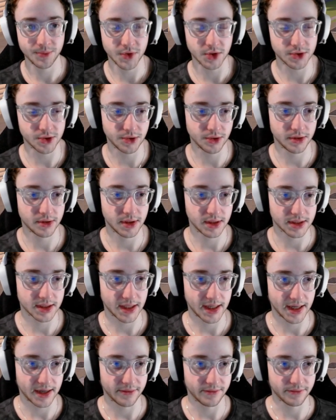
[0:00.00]
Those are the only things I
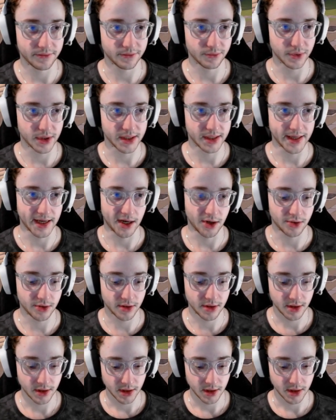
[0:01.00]
have written down.